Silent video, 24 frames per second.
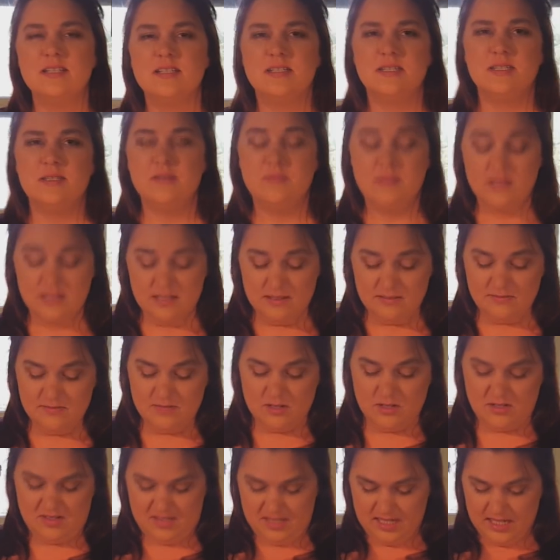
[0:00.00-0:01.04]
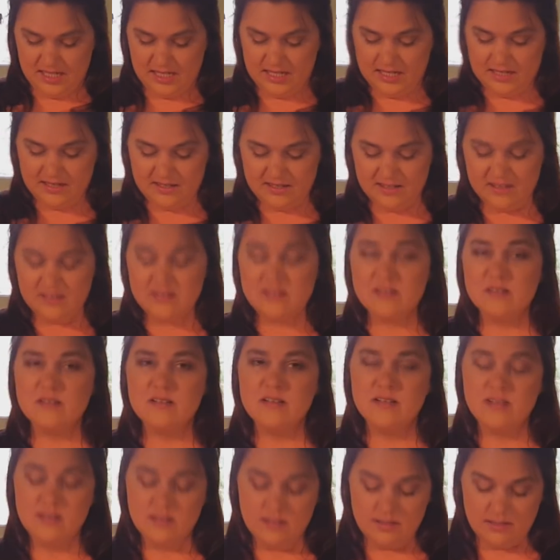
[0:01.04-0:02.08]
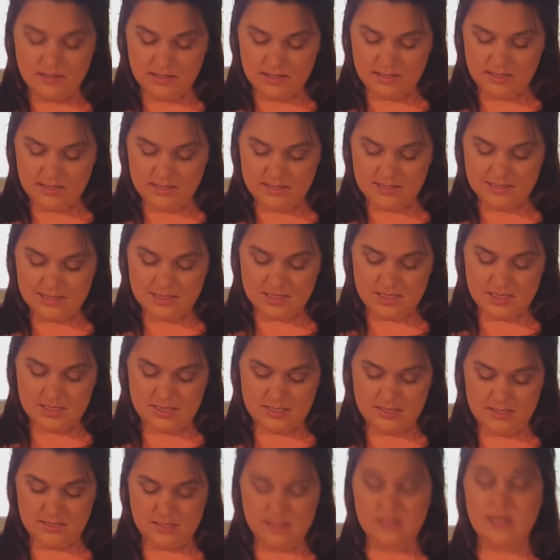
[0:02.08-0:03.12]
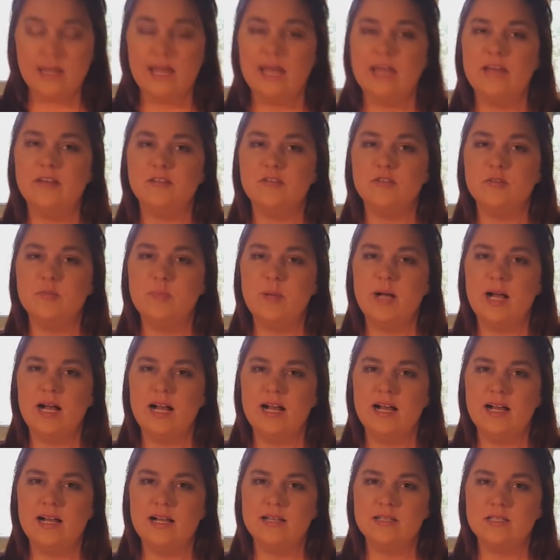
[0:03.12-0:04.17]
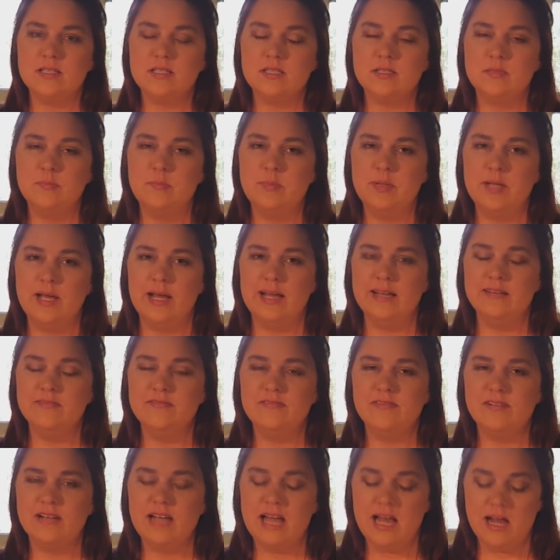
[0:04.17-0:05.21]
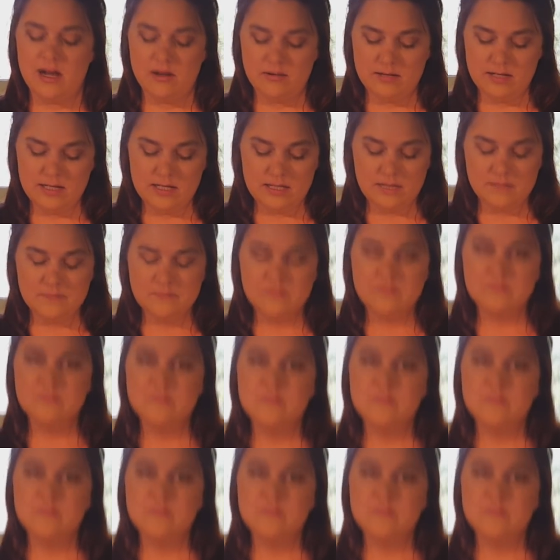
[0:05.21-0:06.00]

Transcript: So what I've got here is equal parts plain flour